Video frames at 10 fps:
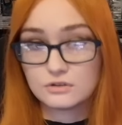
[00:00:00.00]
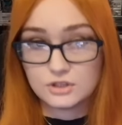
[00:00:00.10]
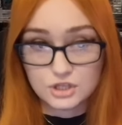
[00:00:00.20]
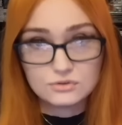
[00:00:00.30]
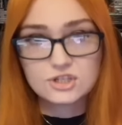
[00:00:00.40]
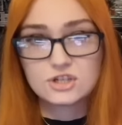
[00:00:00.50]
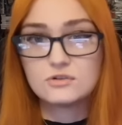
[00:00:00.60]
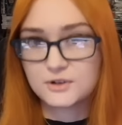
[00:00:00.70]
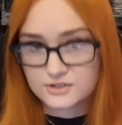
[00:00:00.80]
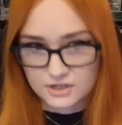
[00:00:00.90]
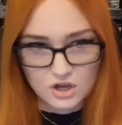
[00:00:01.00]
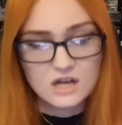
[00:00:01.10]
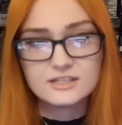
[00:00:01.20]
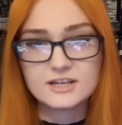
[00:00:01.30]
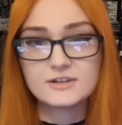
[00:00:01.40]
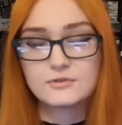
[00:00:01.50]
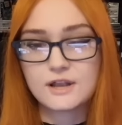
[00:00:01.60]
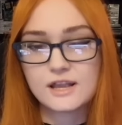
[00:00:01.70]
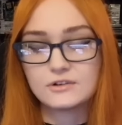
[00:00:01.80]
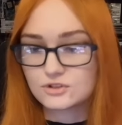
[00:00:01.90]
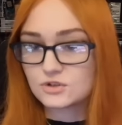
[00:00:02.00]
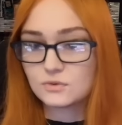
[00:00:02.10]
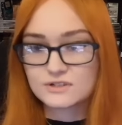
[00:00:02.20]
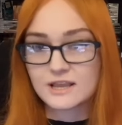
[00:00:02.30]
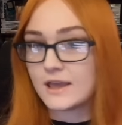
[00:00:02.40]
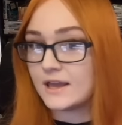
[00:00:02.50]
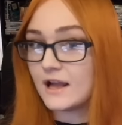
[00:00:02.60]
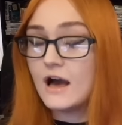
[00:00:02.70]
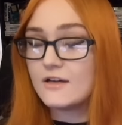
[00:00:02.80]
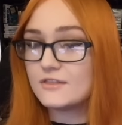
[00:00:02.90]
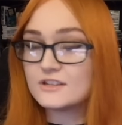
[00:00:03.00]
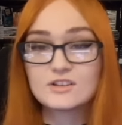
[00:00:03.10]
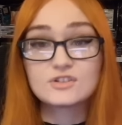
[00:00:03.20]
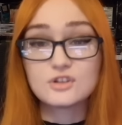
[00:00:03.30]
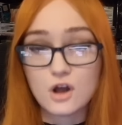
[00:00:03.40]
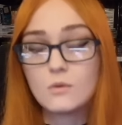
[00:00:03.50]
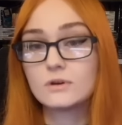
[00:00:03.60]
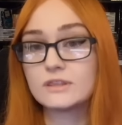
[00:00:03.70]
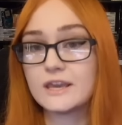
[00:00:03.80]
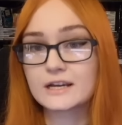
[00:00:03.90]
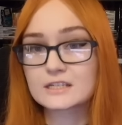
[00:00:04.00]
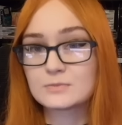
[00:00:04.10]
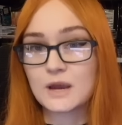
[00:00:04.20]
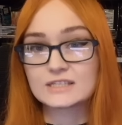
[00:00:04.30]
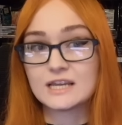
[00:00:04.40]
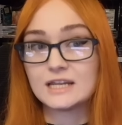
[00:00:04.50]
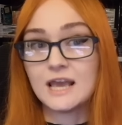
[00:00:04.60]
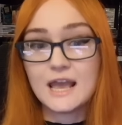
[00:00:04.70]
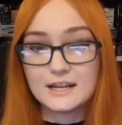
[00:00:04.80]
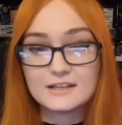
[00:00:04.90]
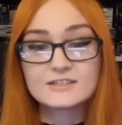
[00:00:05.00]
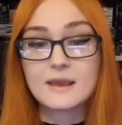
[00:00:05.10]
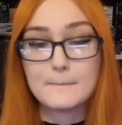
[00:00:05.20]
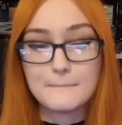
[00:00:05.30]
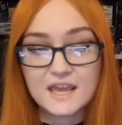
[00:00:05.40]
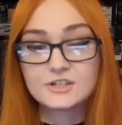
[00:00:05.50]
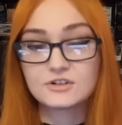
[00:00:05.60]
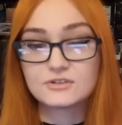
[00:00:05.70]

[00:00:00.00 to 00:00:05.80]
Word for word: YouTubers and content creators who are saying this is not what they expected and it's a major